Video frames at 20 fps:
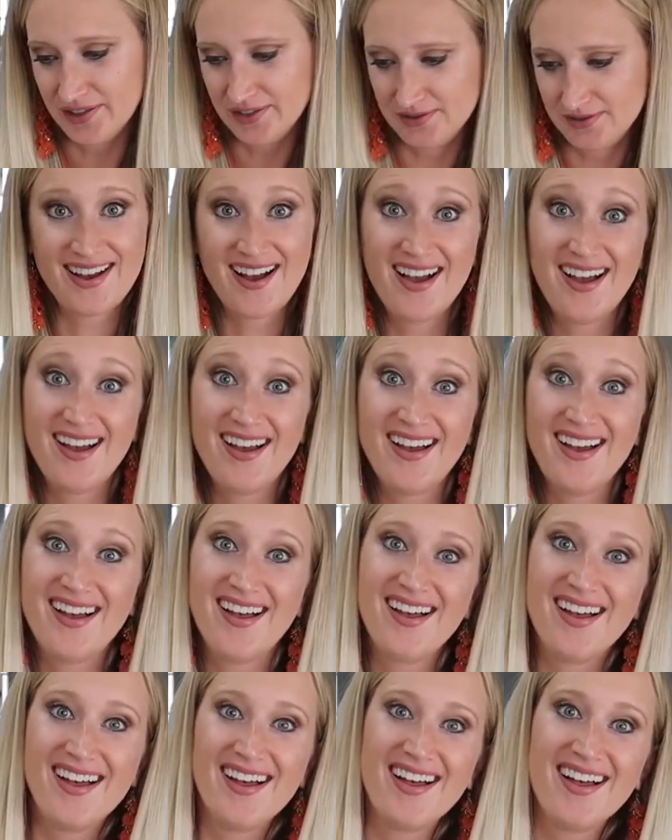
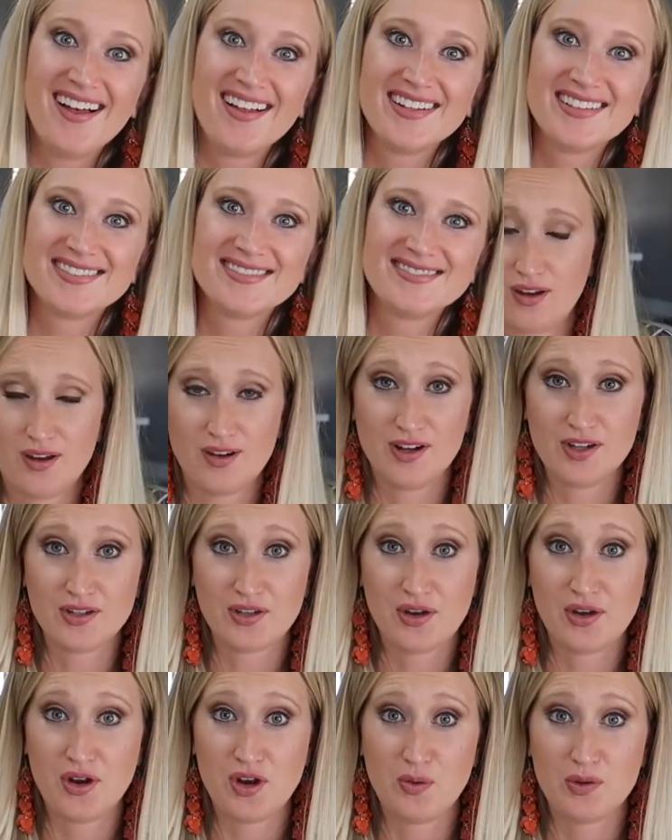ta-da! All right, so
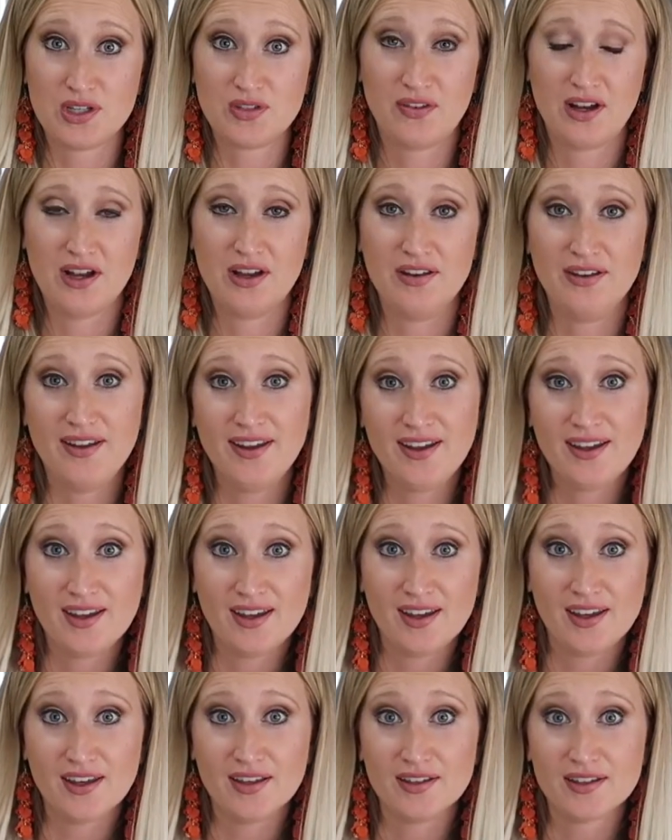you know what's fun
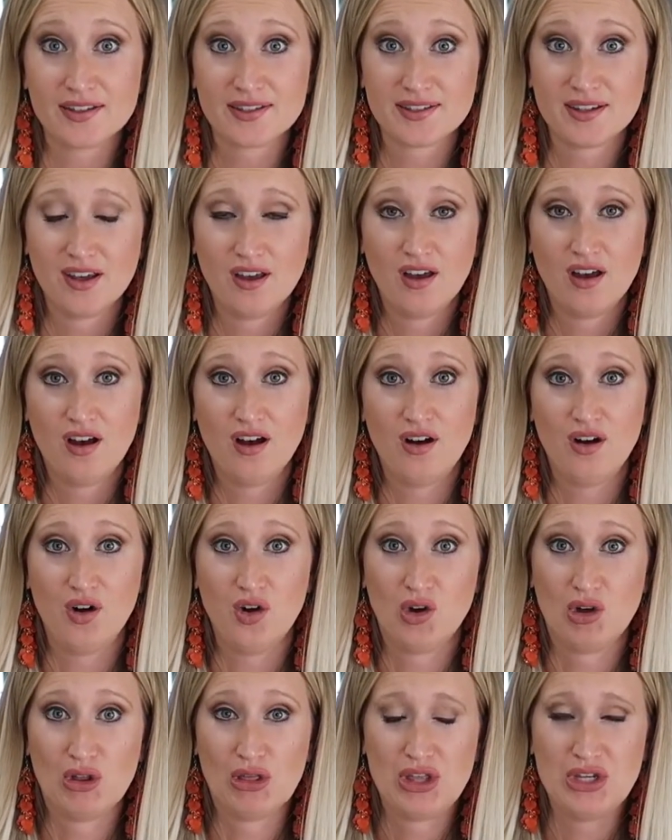is
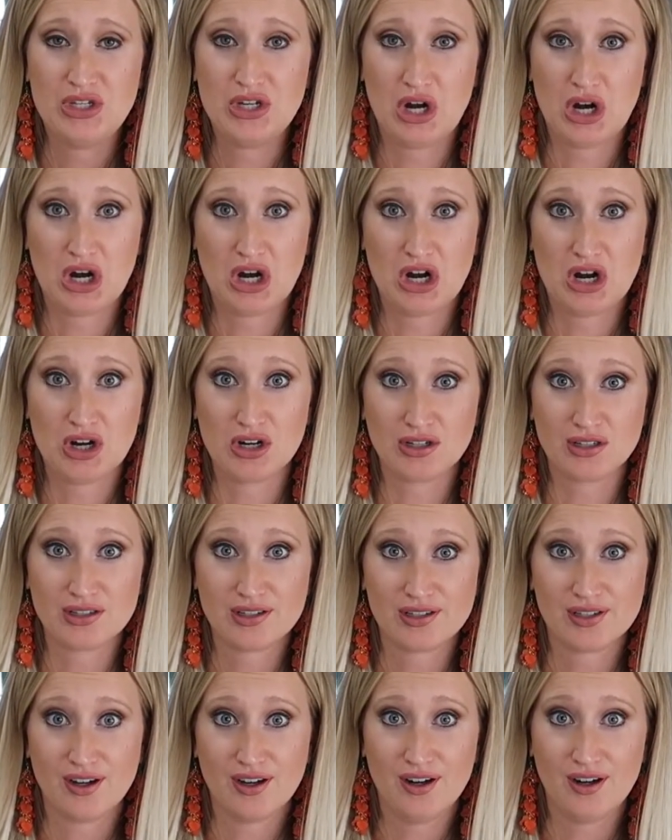all of the dogs
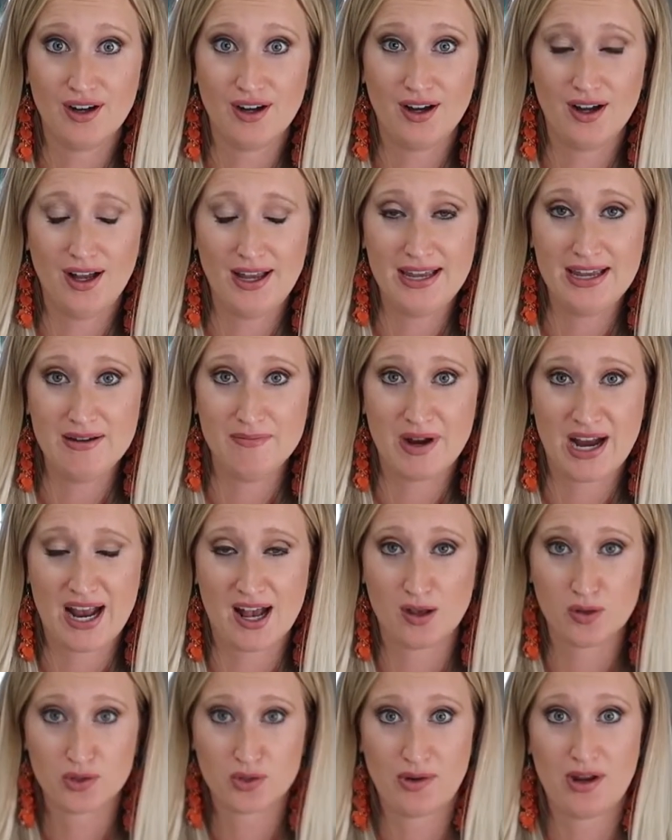in my
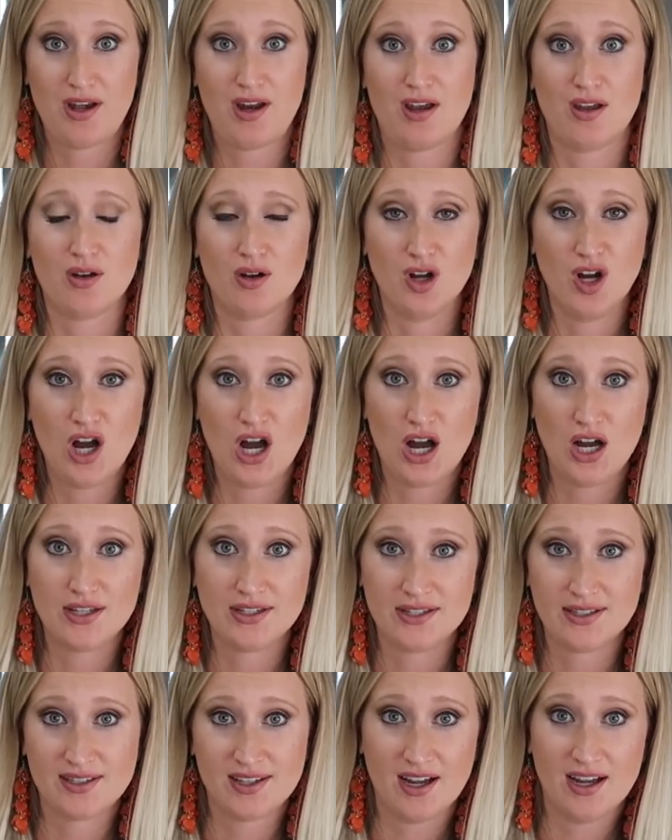house right now
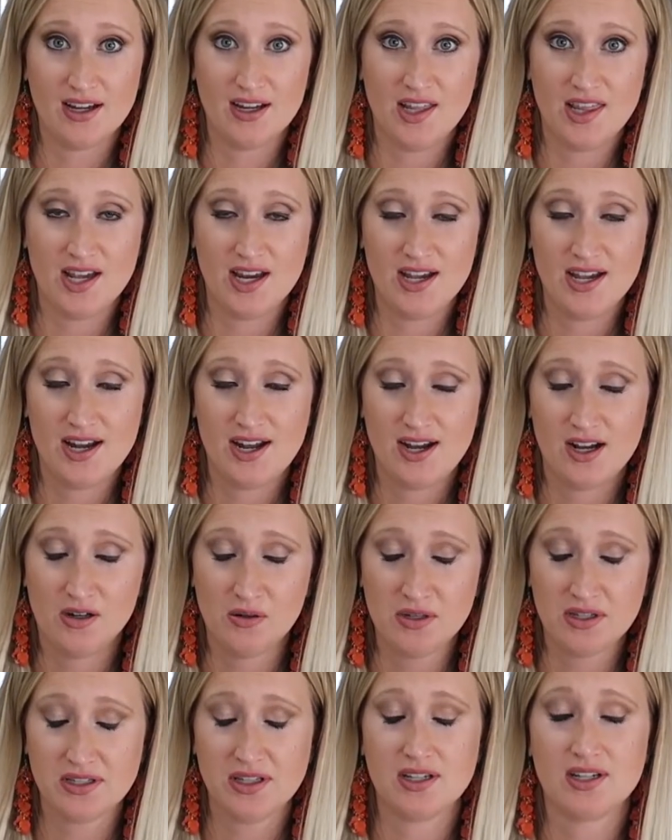decided that now
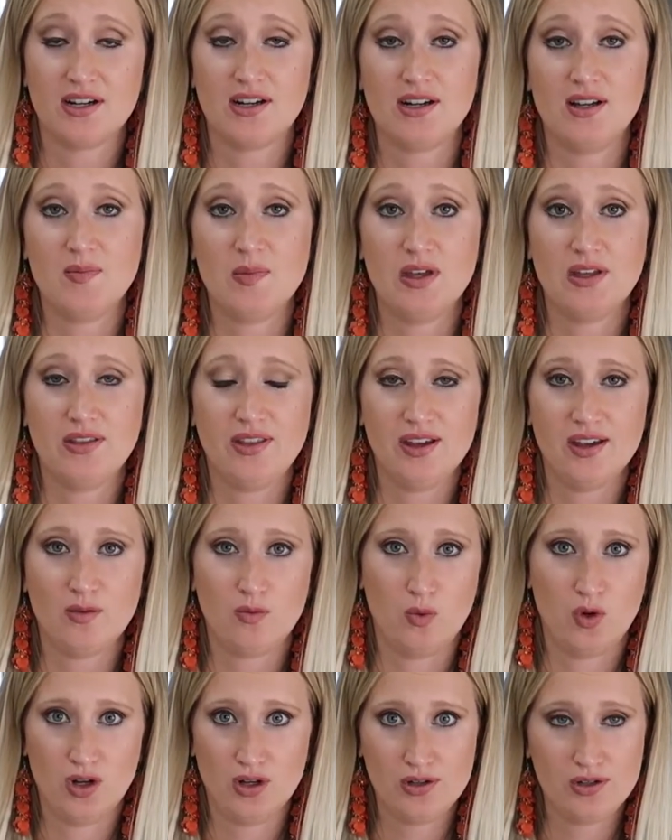is the time that they
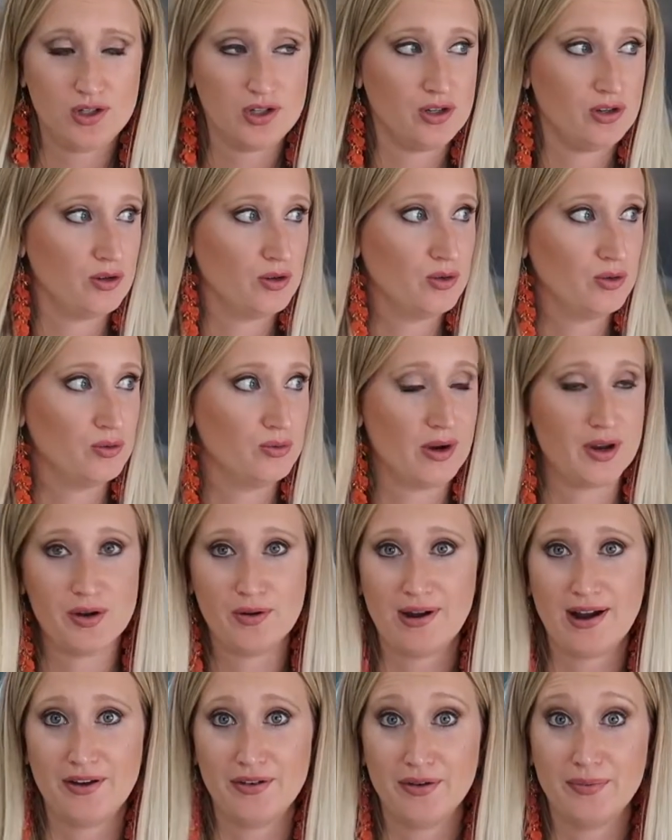want to run
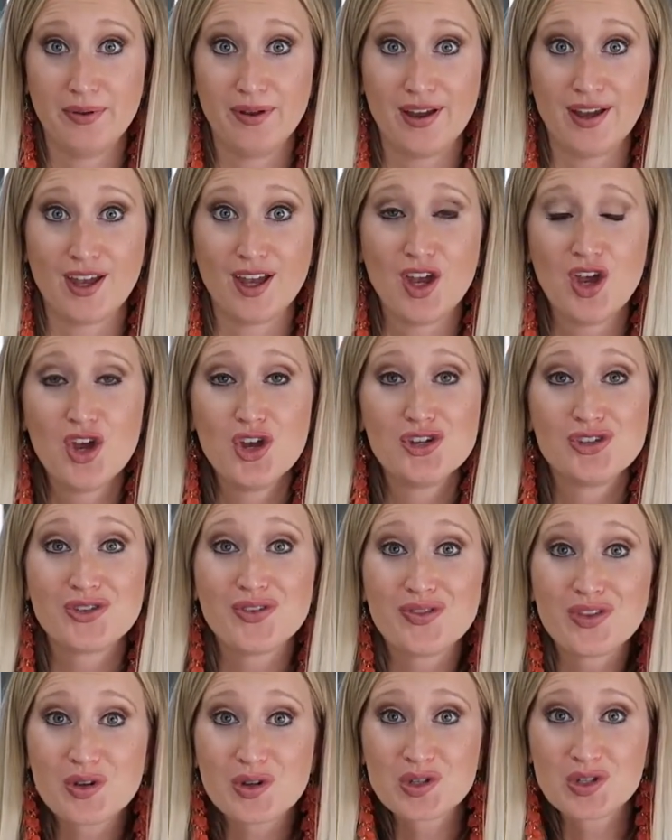around and play. So
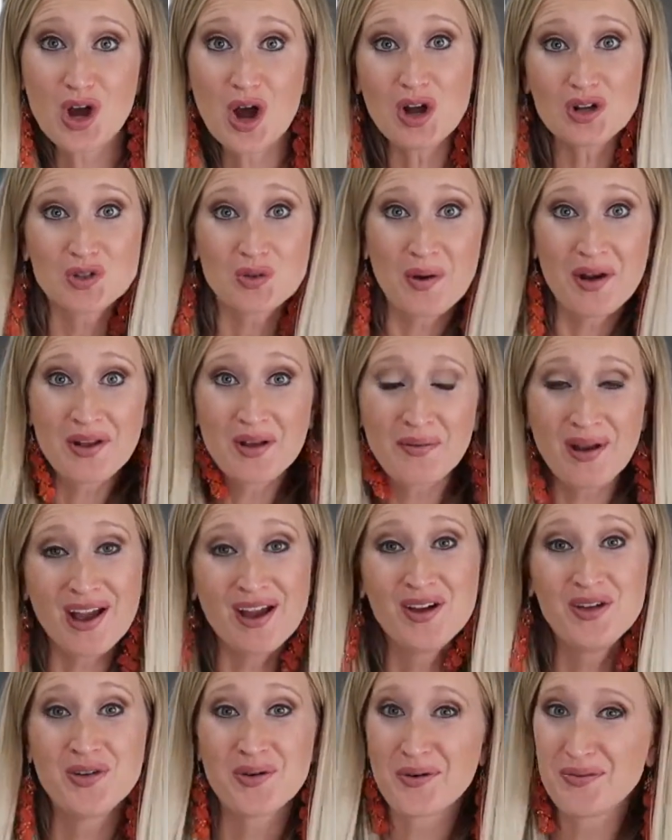if there's dogs running
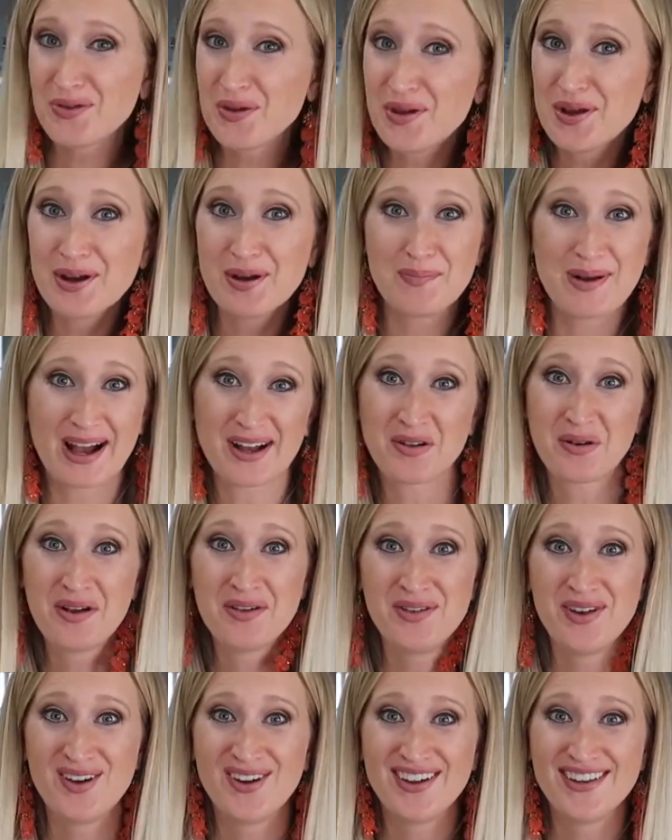around or if you hear
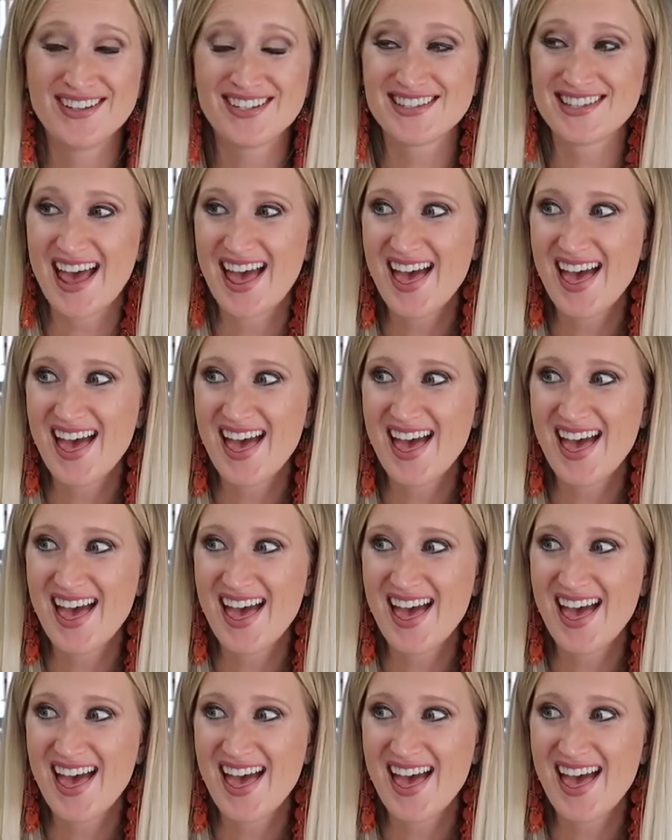background noise,